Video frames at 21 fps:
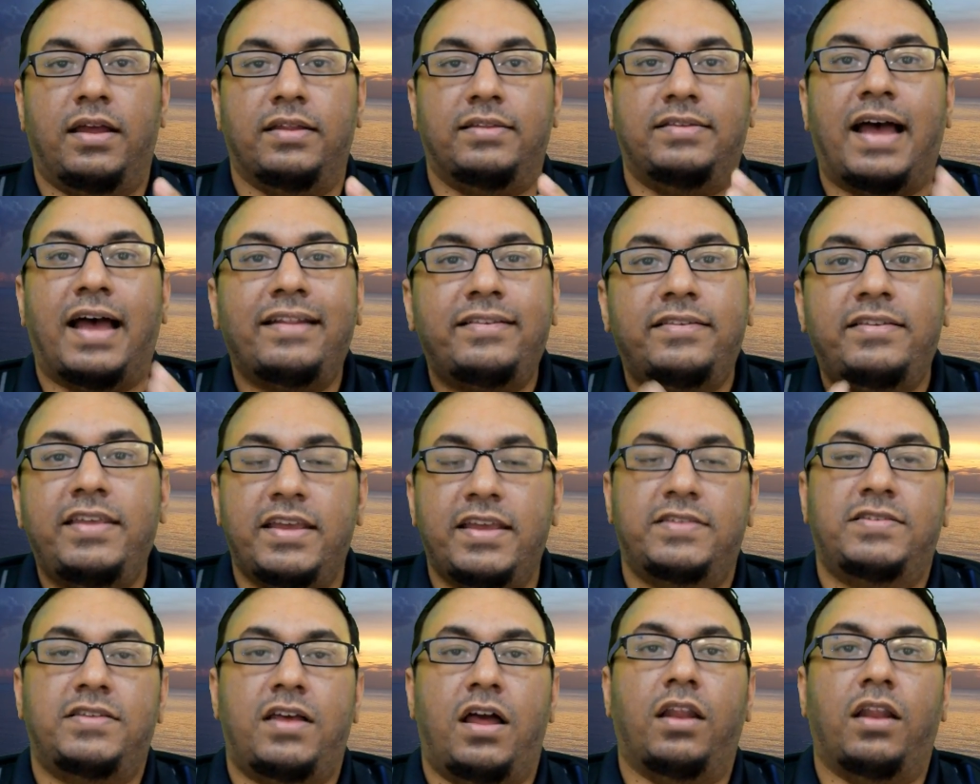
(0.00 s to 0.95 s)
That
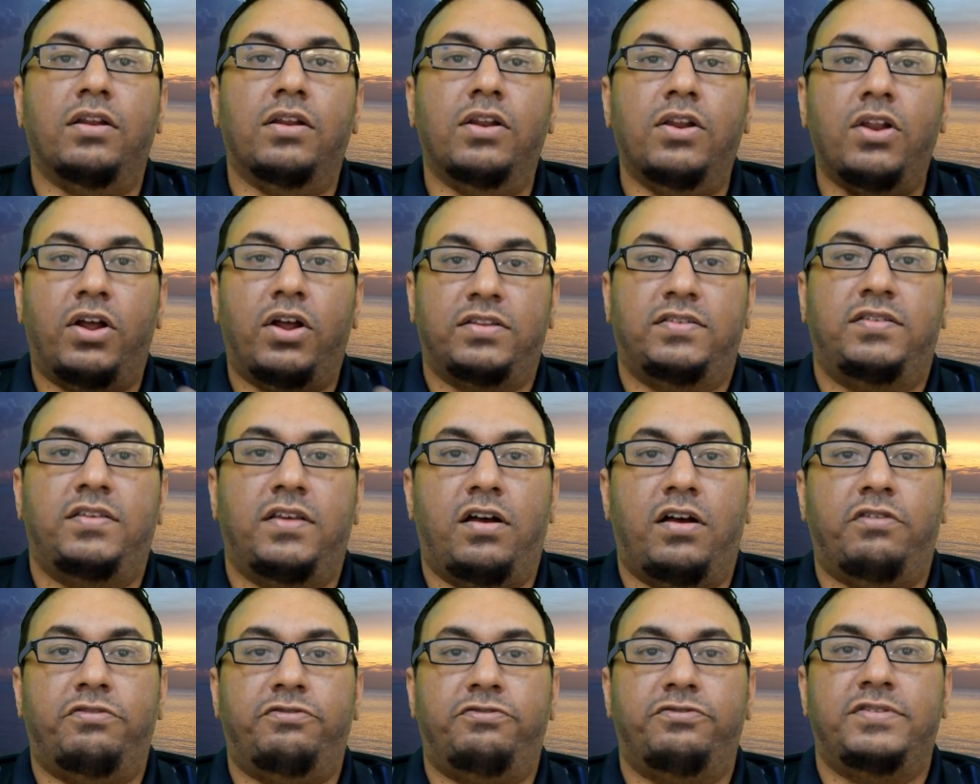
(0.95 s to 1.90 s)
takes a lot
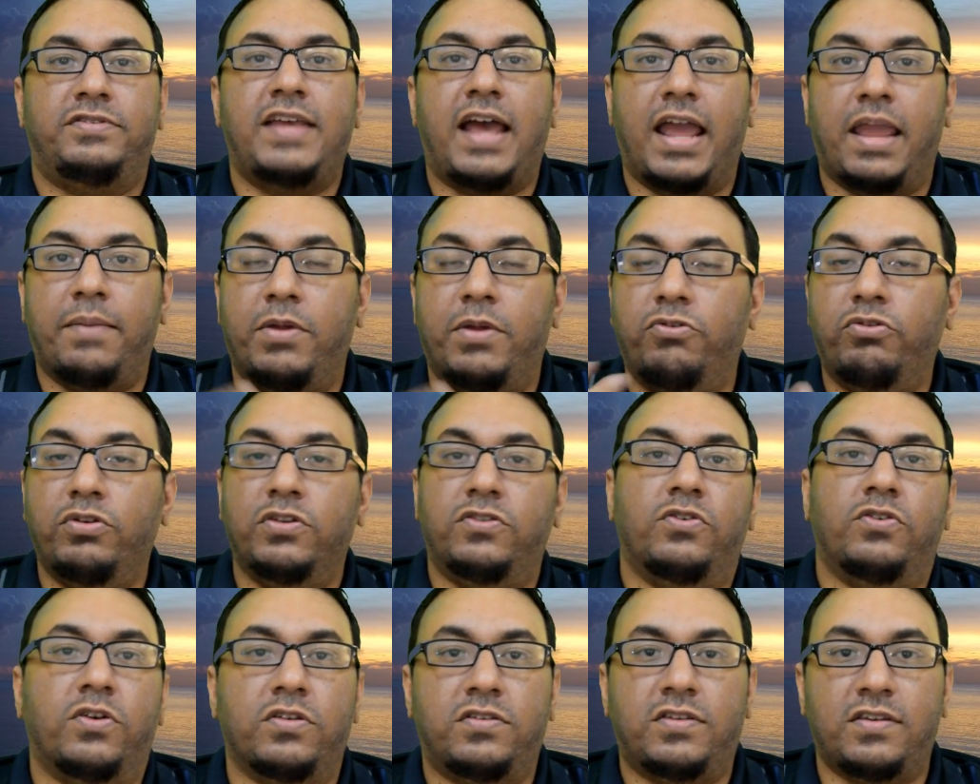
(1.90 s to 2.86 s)
of time and
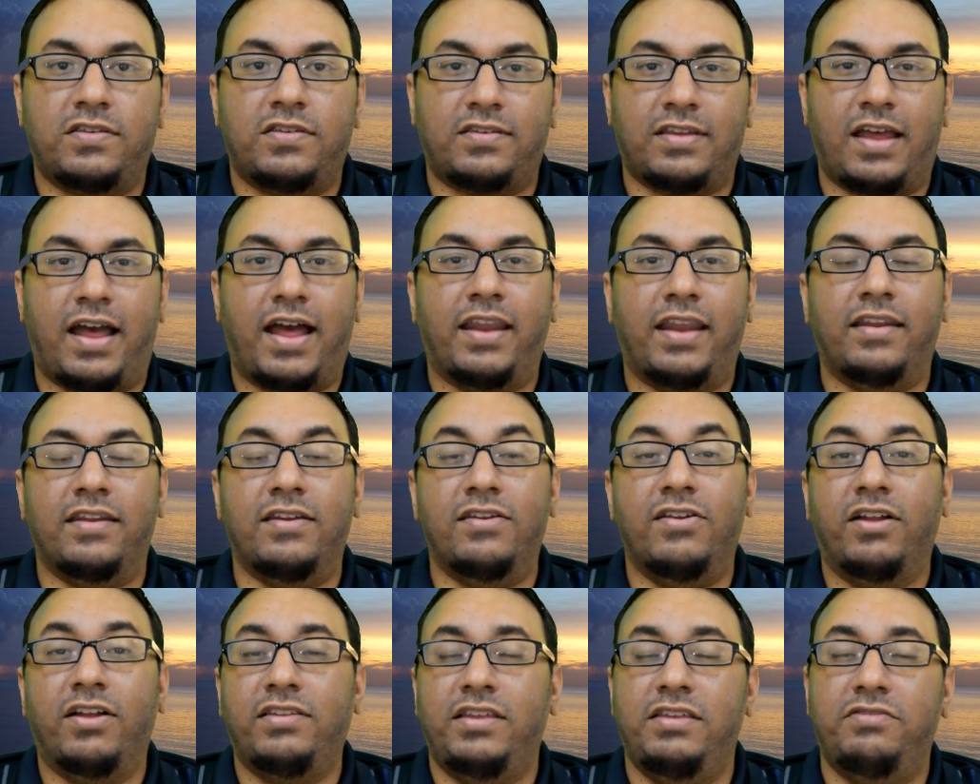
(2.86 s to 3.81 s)
resources, and
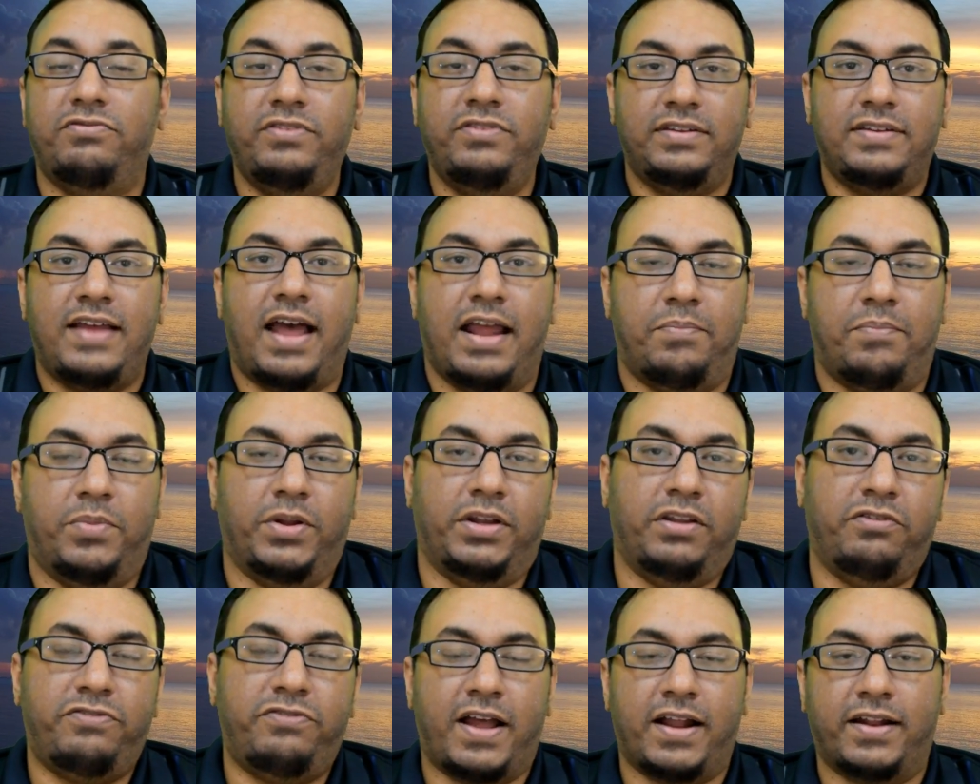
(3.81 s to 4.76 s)
not even that, but
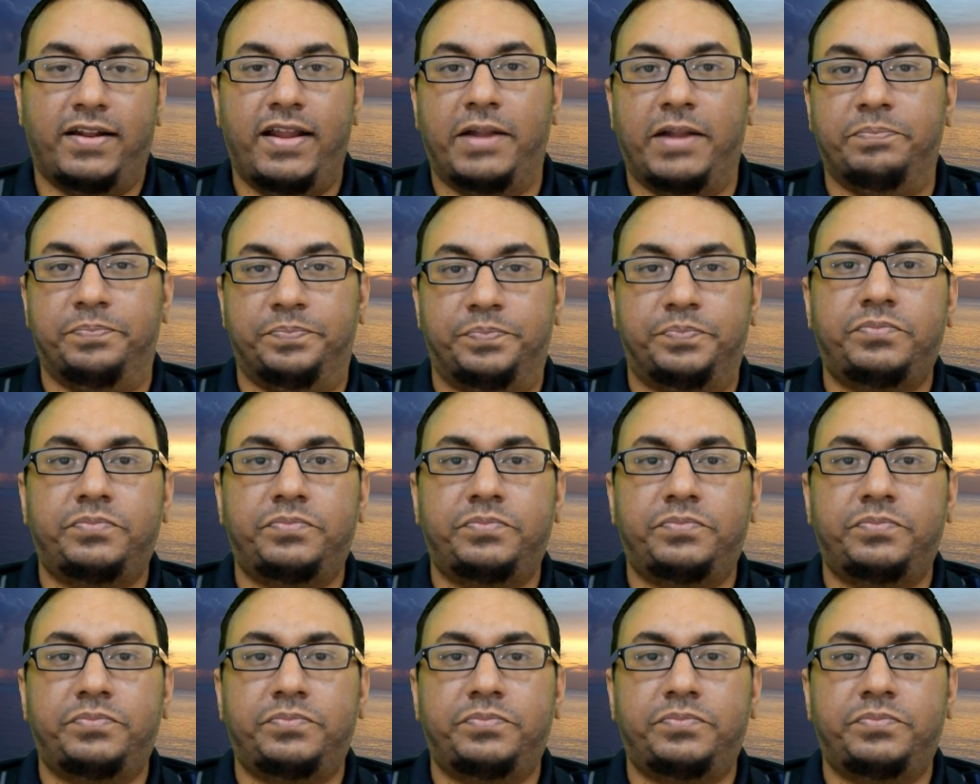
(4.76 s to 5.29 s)
the fact that